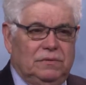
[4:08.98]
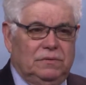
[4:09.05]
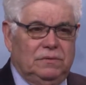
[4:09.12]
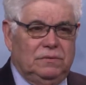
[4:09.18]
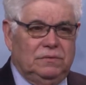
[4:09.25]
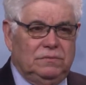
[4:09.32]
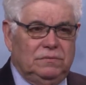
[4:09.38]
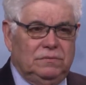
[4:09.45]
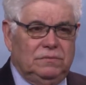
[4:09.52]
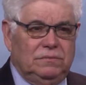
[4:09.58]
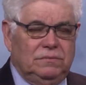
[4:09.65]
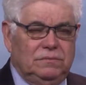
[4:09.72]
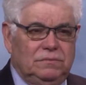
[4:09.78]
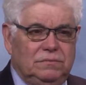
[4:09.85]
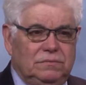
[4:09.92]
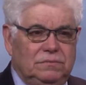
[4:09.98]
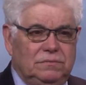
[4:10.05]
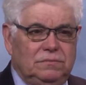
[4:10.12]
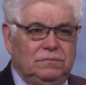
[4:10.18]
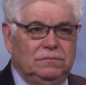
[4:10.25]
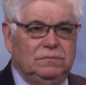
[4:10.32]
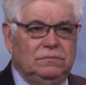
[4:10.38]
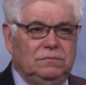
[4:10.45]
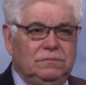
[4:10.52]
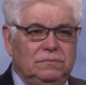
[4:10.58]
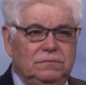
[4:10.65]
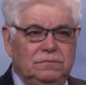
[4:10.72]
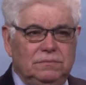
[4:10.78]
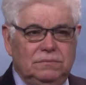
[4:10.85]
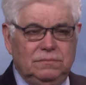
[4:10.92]
What was the role that
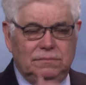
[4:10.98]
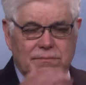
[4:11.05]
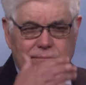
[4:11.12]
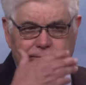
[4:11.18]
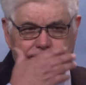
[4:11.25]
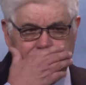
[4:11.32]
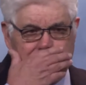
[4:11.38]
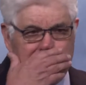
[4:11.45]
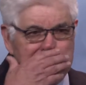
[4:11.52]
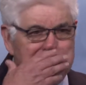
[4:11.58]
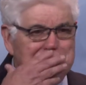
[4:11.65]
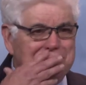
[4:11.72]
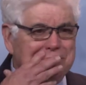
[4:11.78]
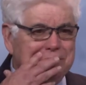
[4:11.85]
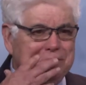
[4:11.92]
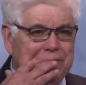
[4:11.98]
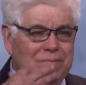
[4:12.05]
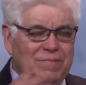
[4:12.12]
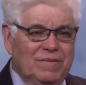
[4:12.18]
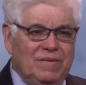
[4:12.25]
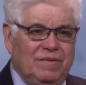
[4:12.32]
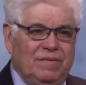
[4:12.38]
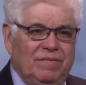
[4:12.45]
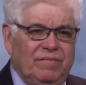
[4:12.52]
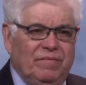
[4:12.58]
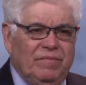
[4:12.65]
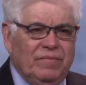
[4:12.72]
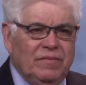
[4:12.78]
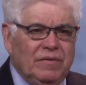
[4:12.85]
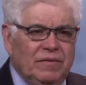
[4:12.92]
uh, Laredo's, was it called
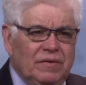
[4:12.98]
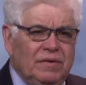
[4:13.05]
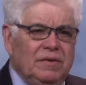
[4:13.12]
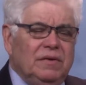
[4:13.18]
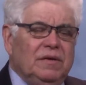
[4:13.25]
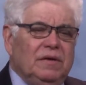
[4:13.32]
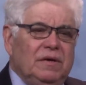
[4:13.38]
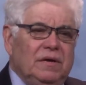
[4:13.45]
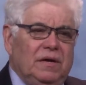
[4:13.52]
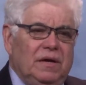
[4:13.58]
Laredo State College?